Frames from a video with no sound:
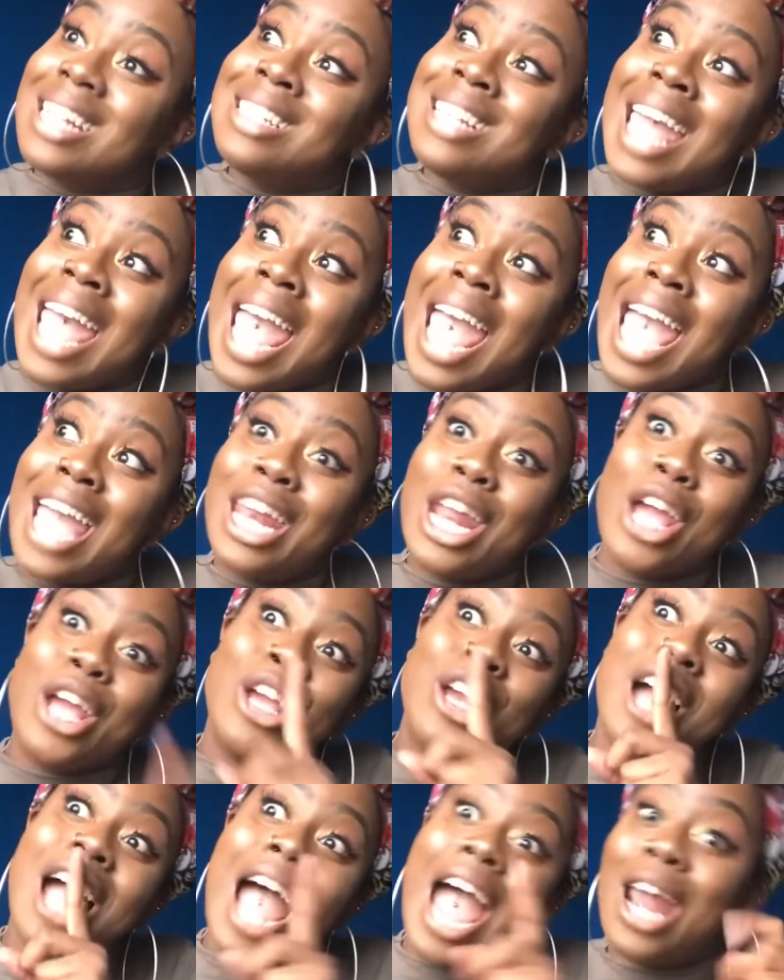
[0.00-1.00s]
there.
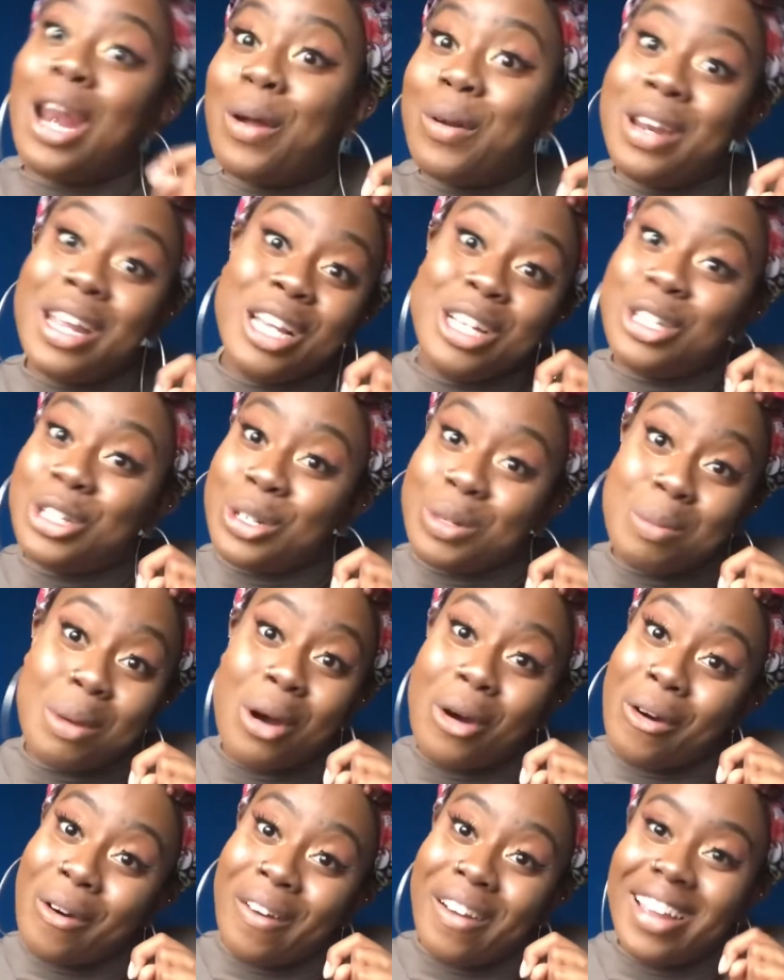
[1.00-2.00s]
I don't need you,
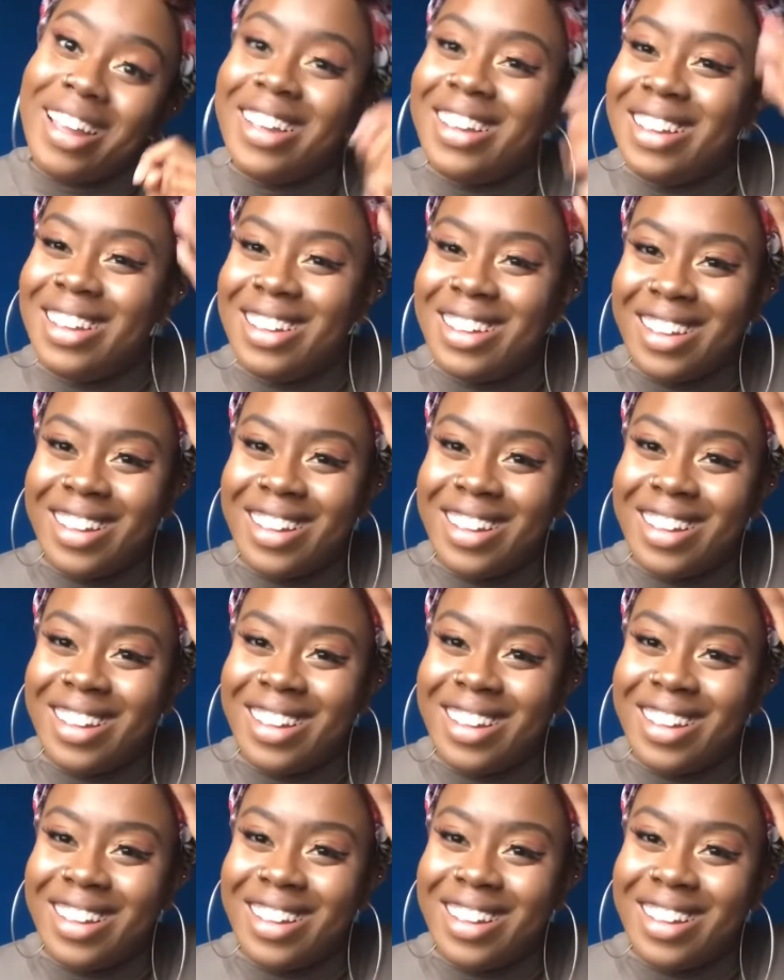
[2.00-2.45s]
boy.